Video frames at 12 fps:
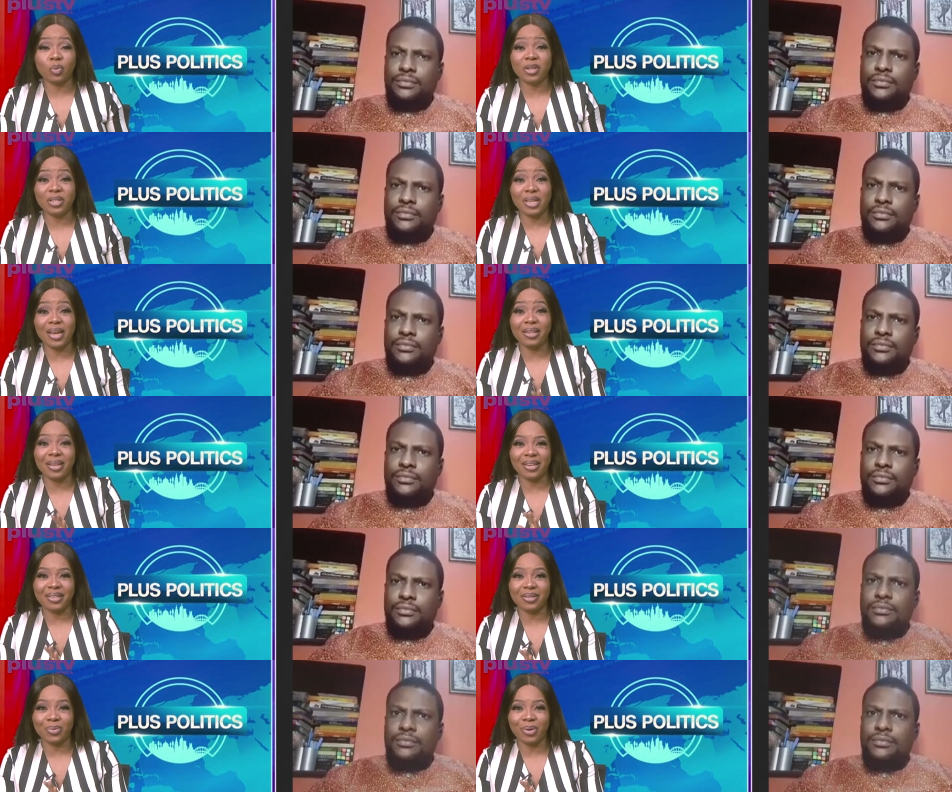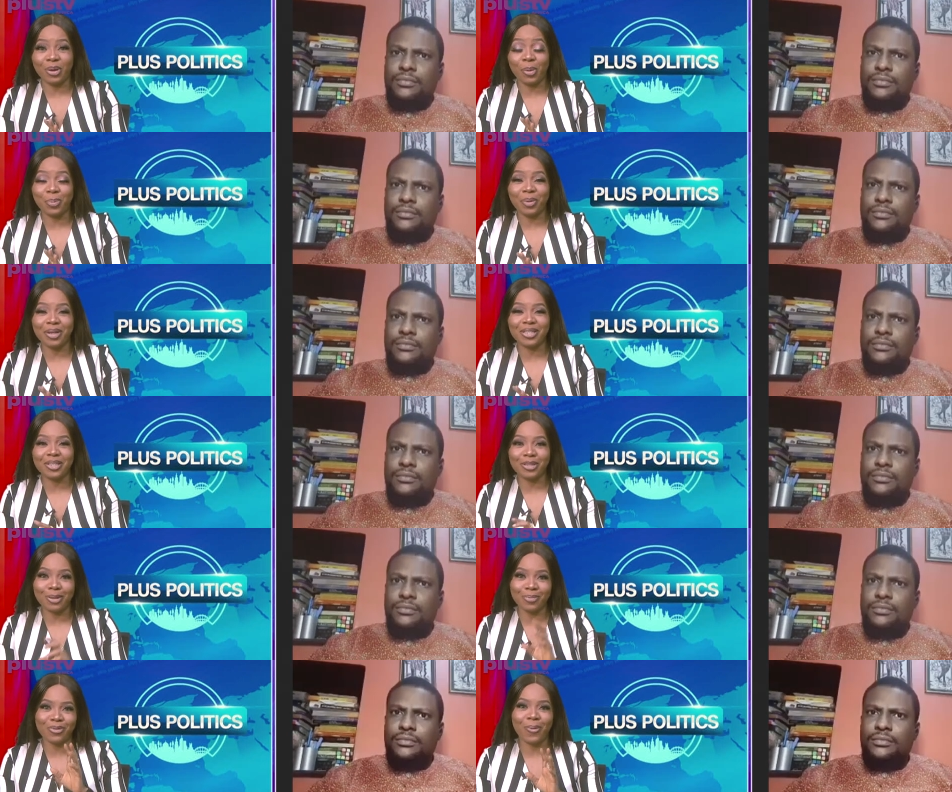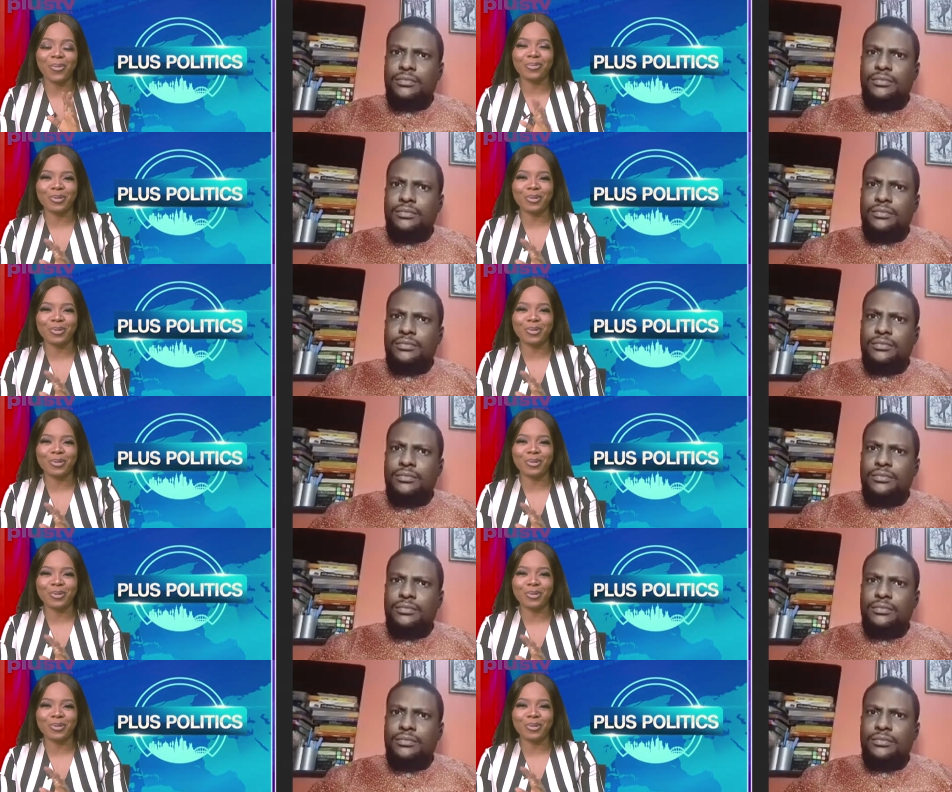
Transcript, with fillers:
Speaker 1: we say that we're operating some form of